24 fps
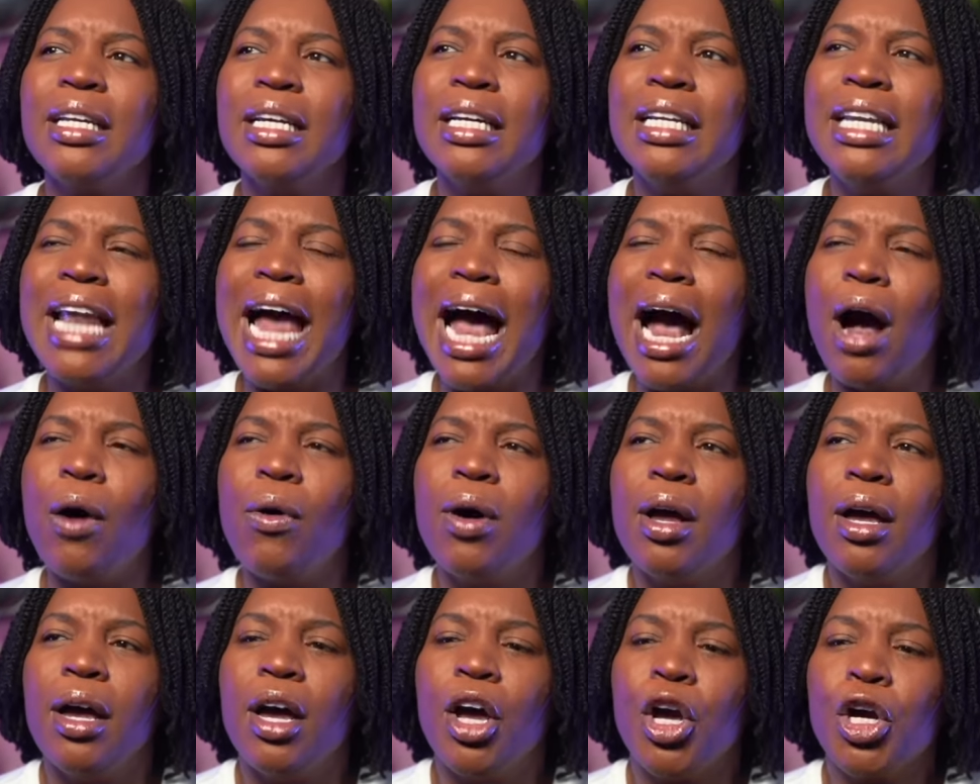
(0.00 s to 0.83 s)
Now,
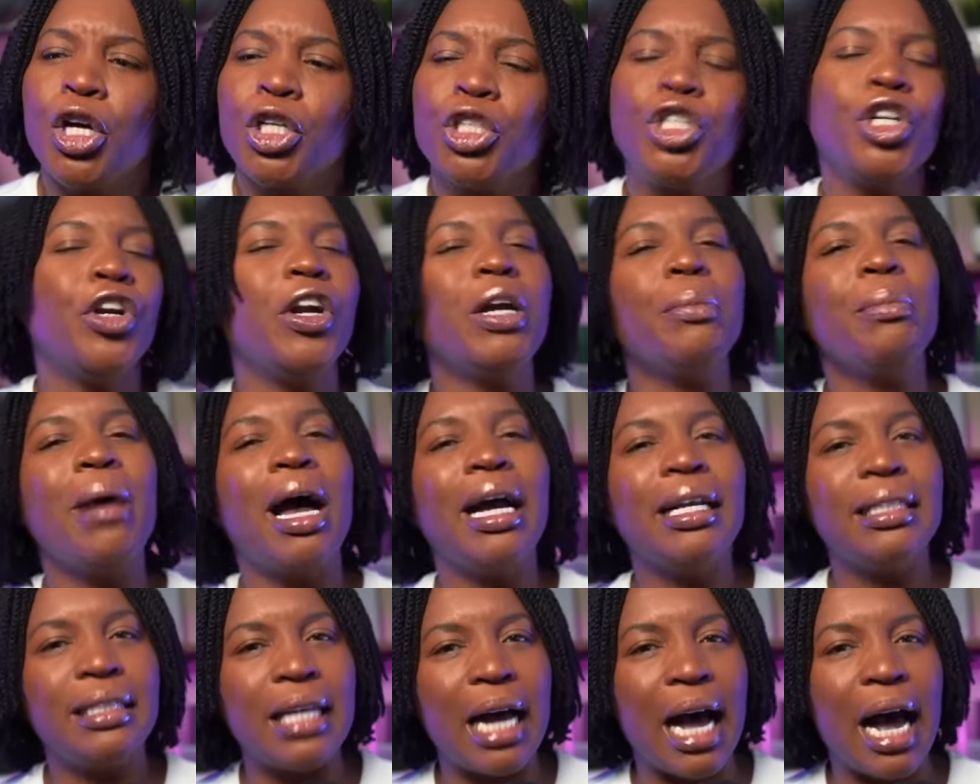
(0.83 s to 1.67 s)
during
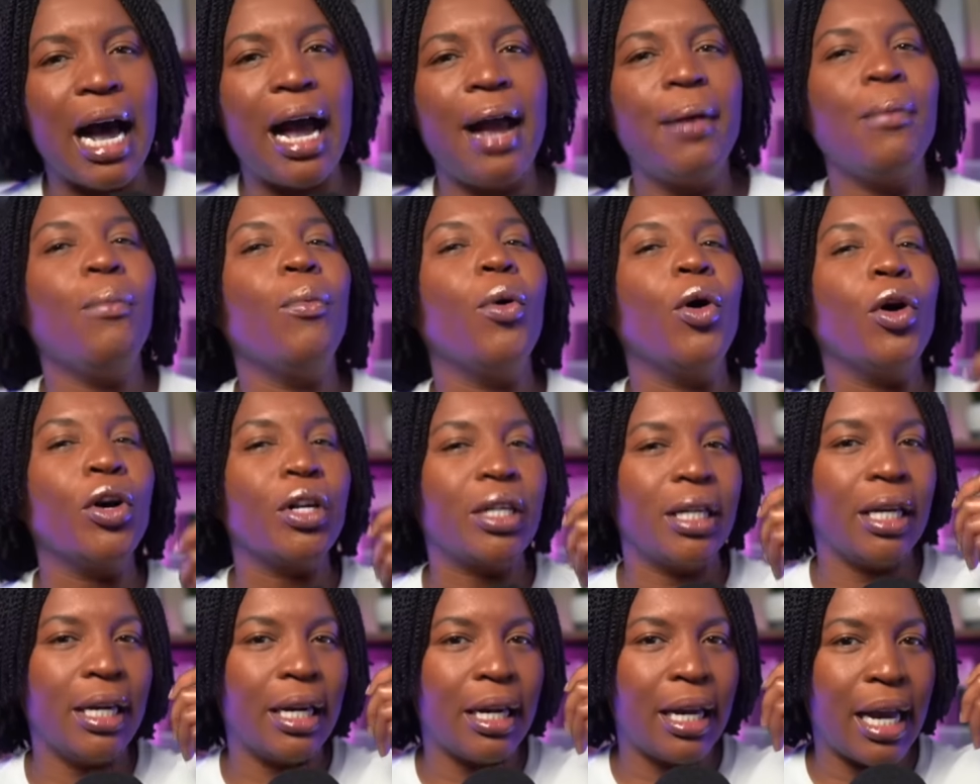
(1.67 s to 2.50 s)
my time
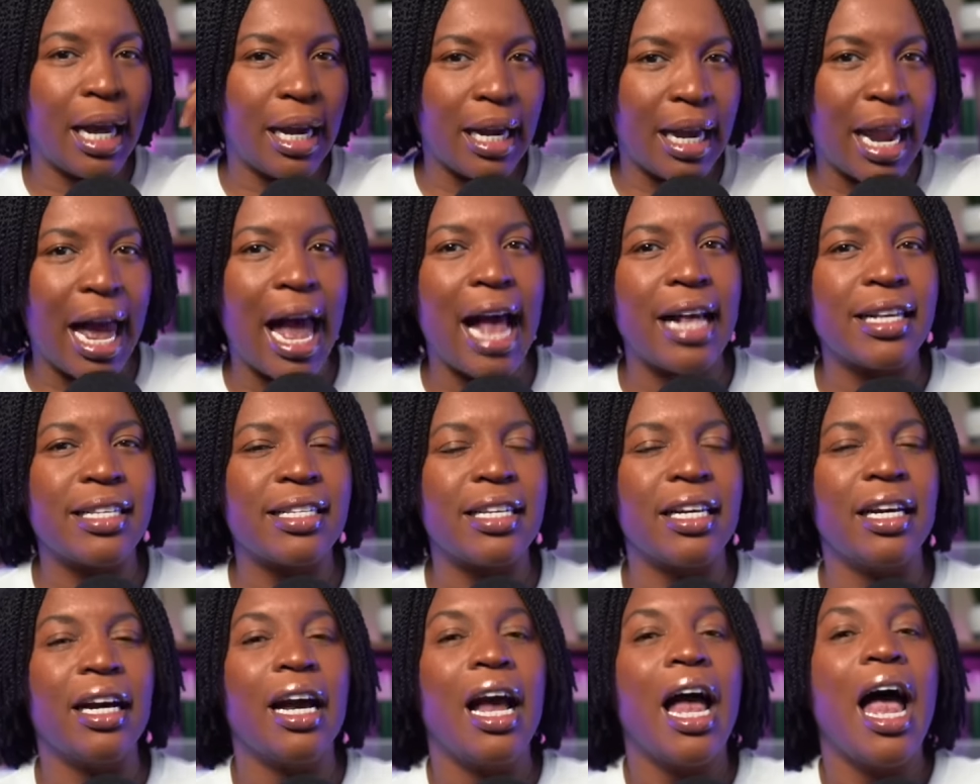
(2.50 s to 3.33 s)
working at
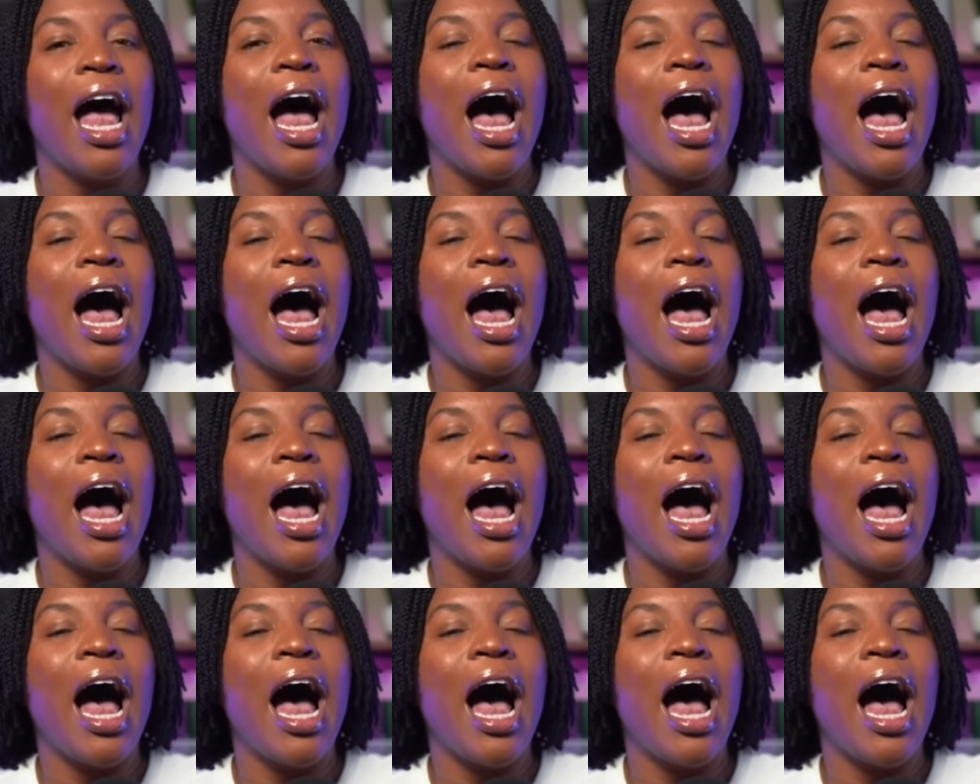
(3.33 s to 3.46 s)
NASA,